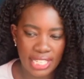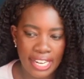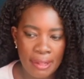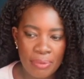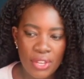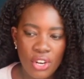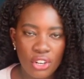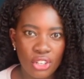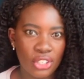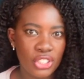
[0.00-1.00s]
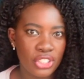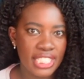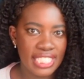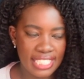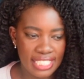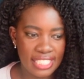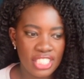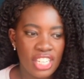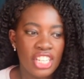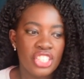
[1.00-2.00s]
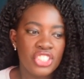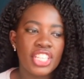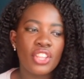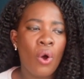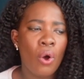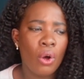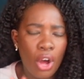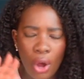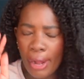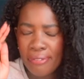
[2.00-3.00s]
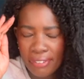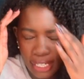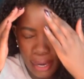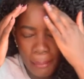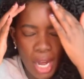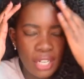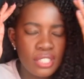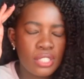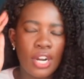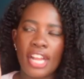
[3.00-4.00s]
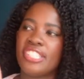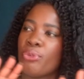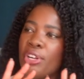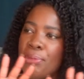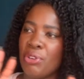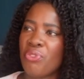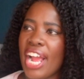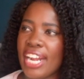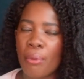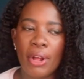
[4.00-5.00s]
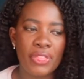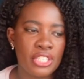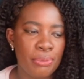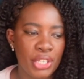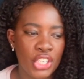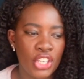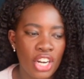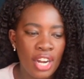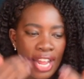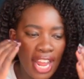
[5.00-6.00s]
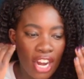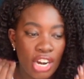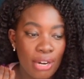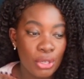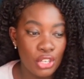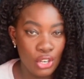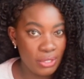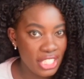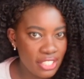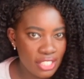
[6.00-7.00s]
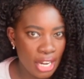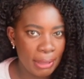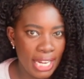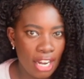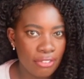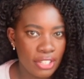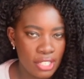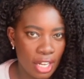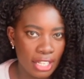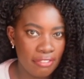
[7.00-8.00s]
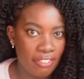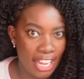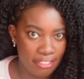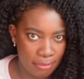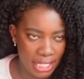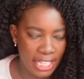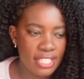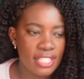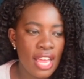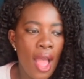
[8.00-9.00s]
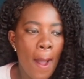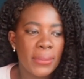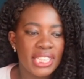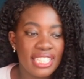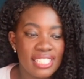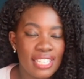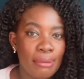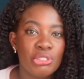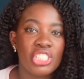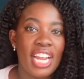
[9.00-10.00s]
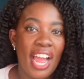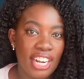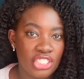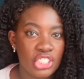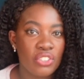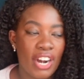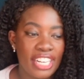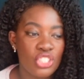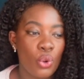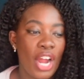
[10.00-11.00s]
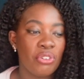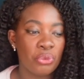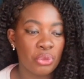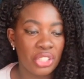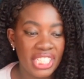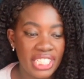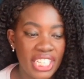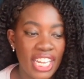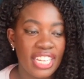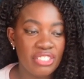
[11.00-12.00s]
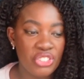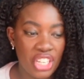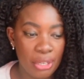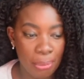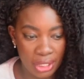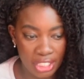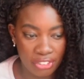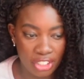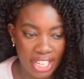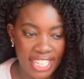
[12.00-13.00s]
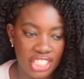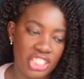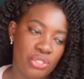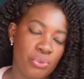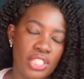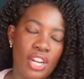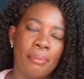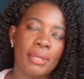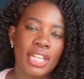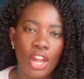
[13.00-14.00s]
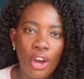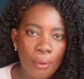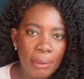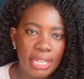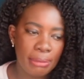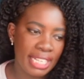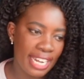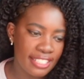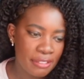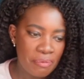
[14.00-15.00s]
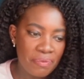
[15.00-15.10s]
like earlier in the season, she did the whole, oh, I feel like a monster. I just want to be right. I want this to be a cure and cry with no tears coming out for a solid five minutes. But this time she actually cried so I really did believe her. And it just was a complete omen because